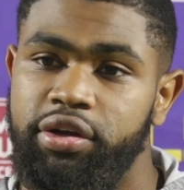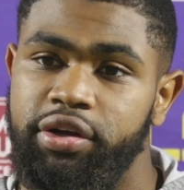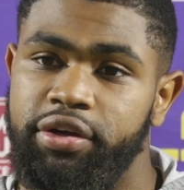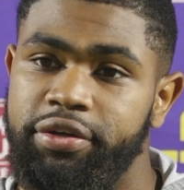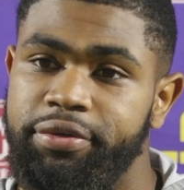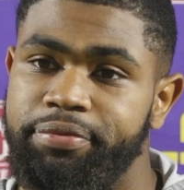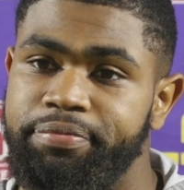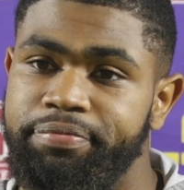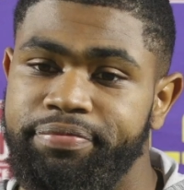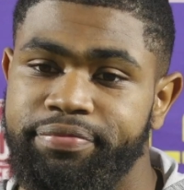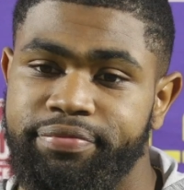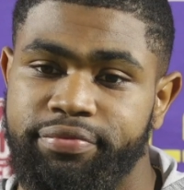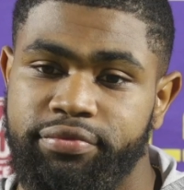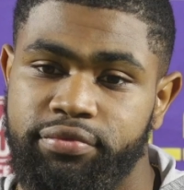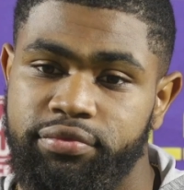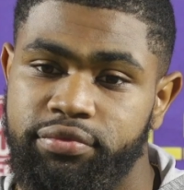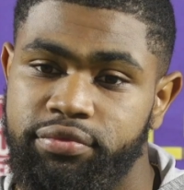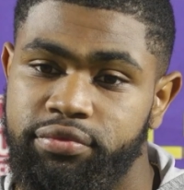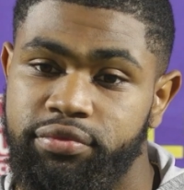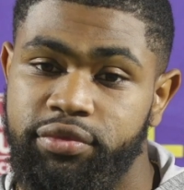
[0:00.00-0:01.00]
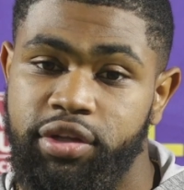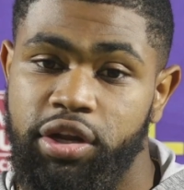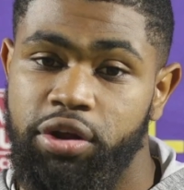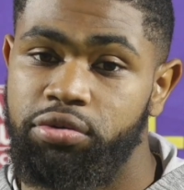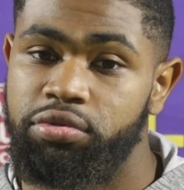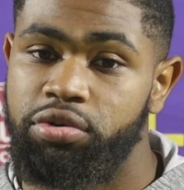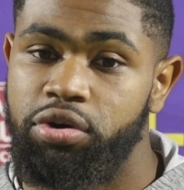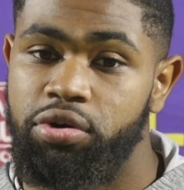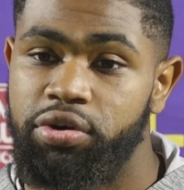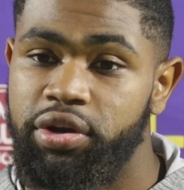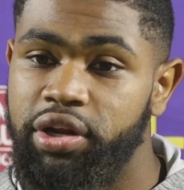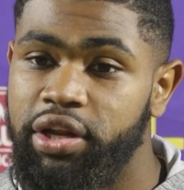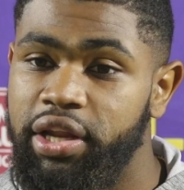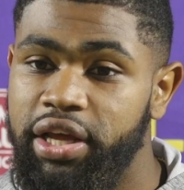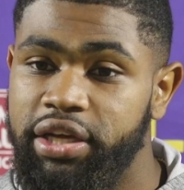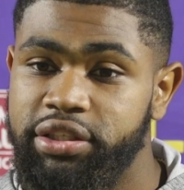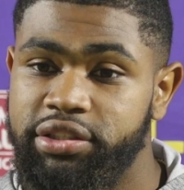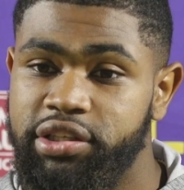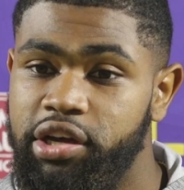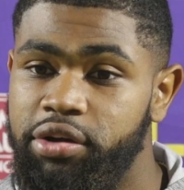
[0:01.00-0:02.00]
You know, knowing the
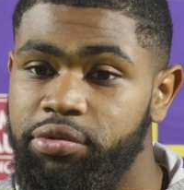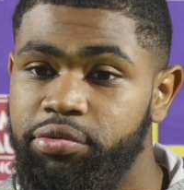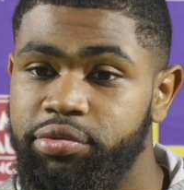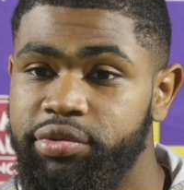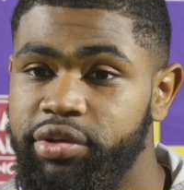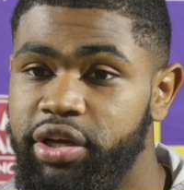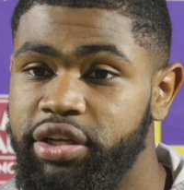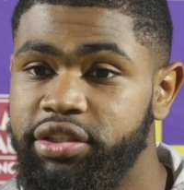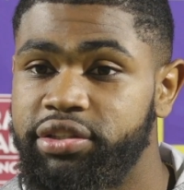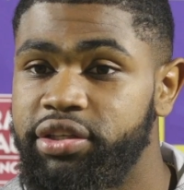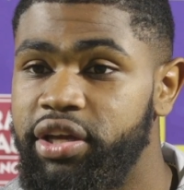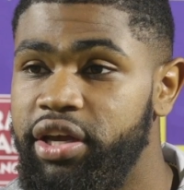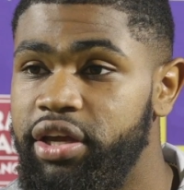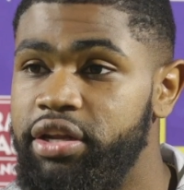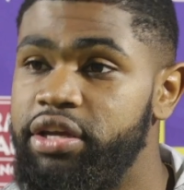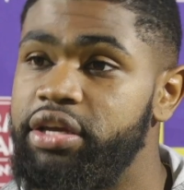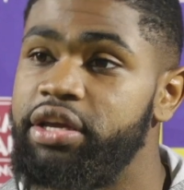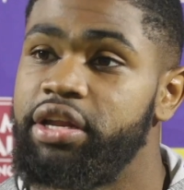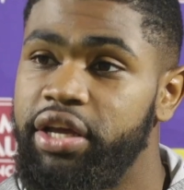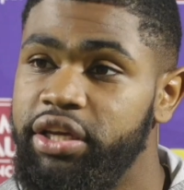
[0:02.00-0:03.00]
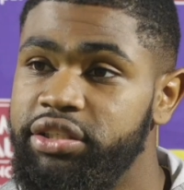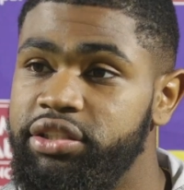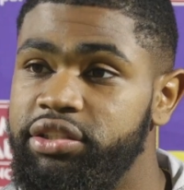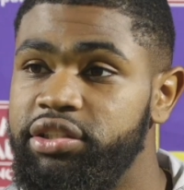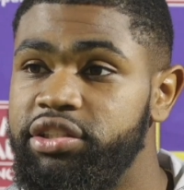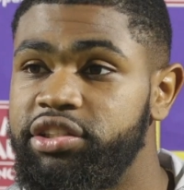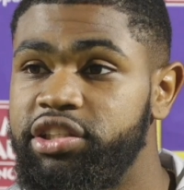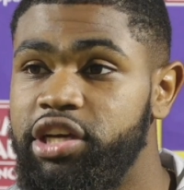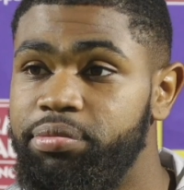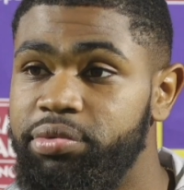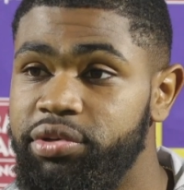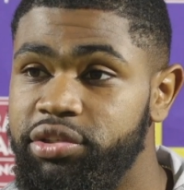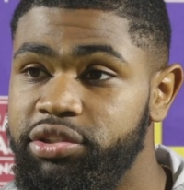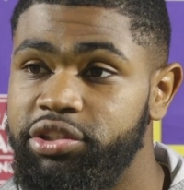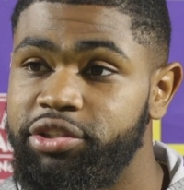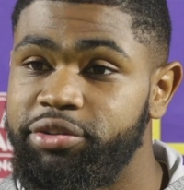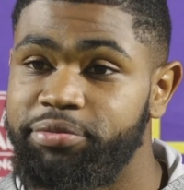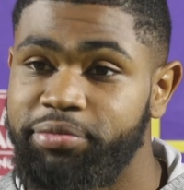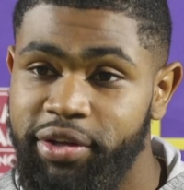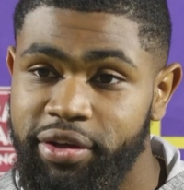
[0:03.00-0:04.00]
last time we were in the SEC
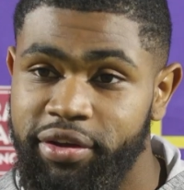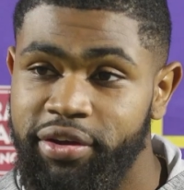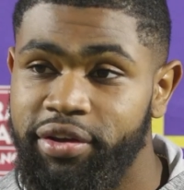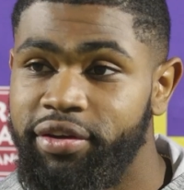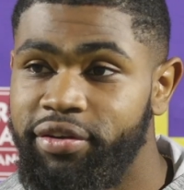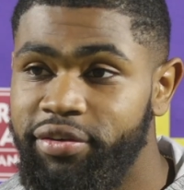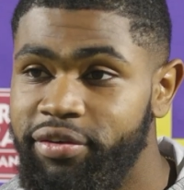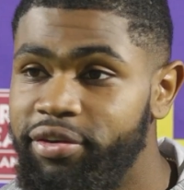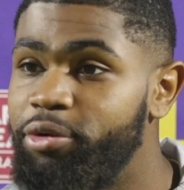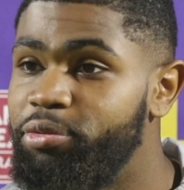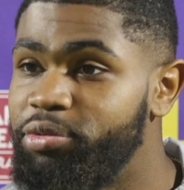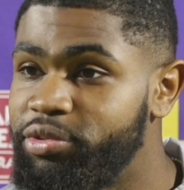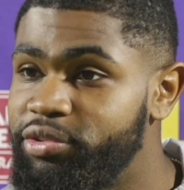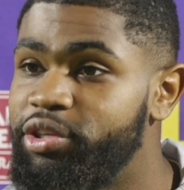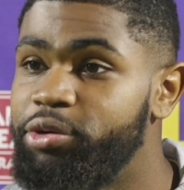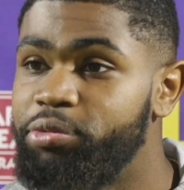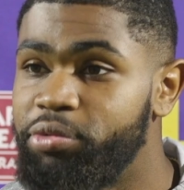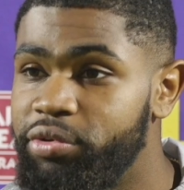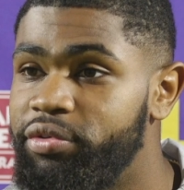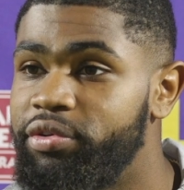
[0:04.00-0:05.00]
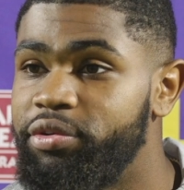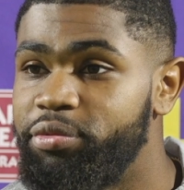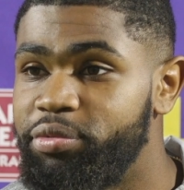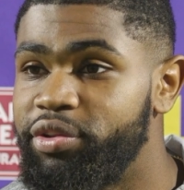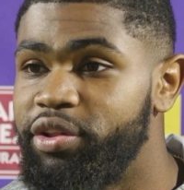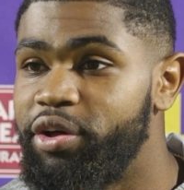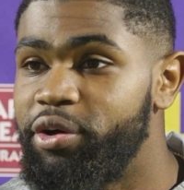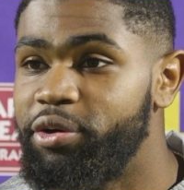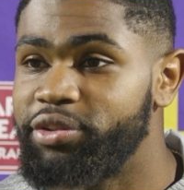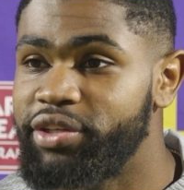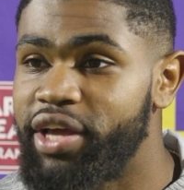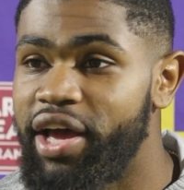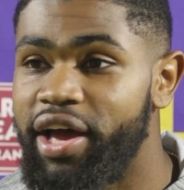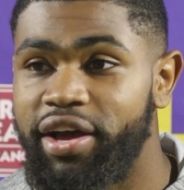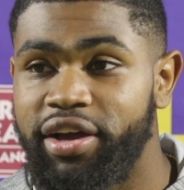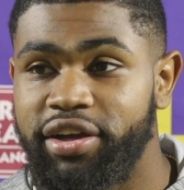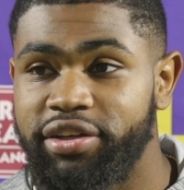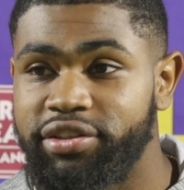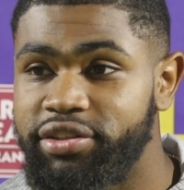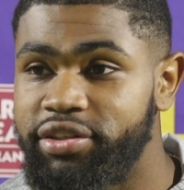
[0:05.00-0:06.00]
championship, it was those
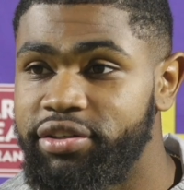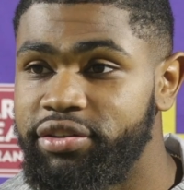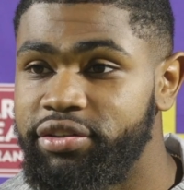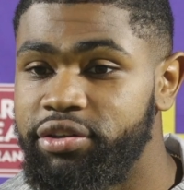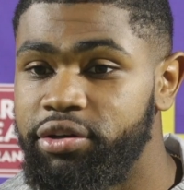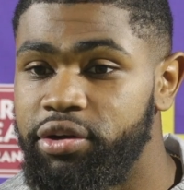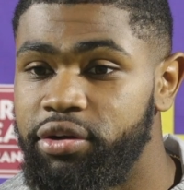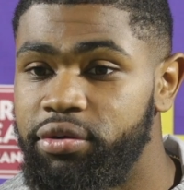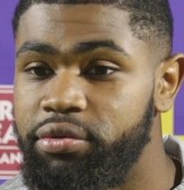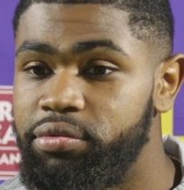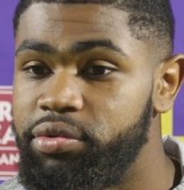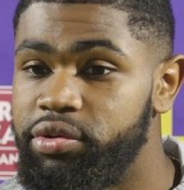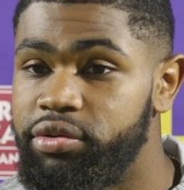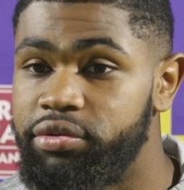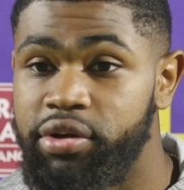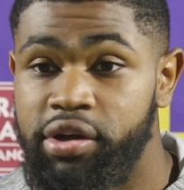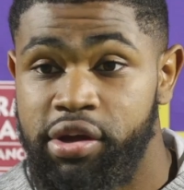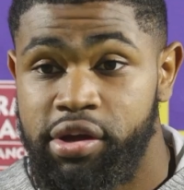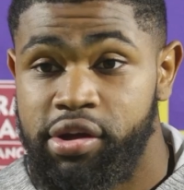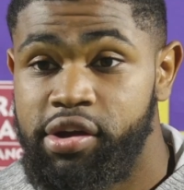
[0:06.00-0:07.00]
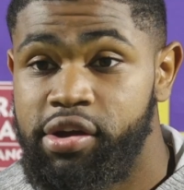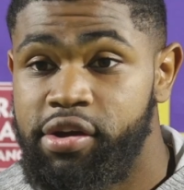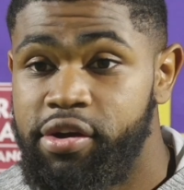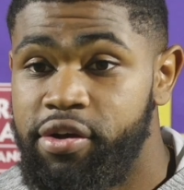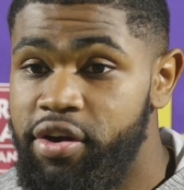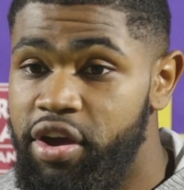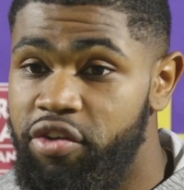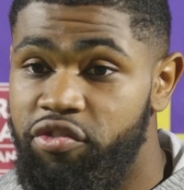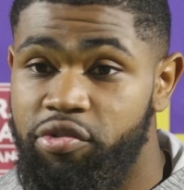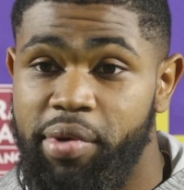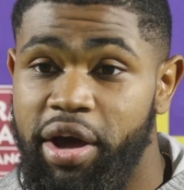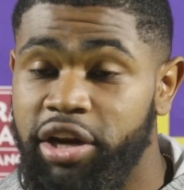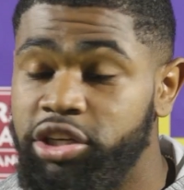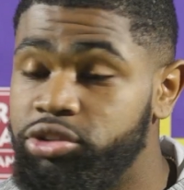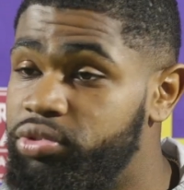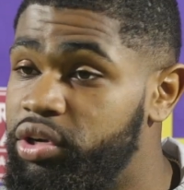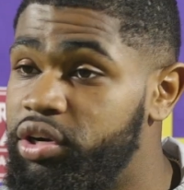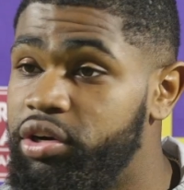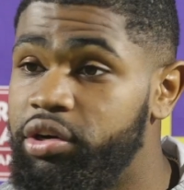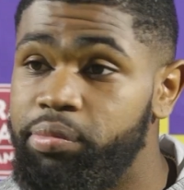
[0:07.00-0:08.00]
guys, and you know,
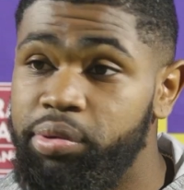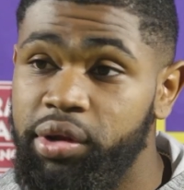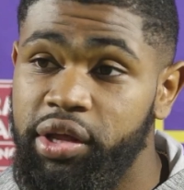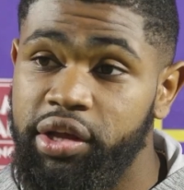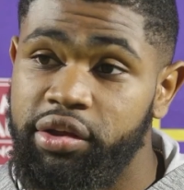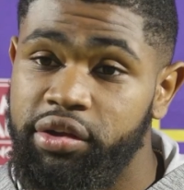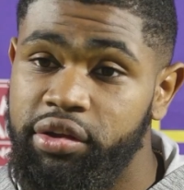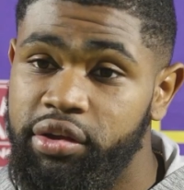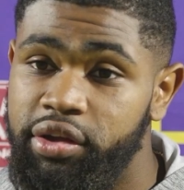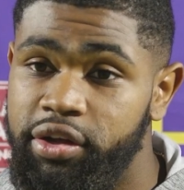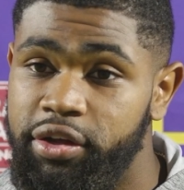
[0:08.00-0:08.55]
everybody's ready to play.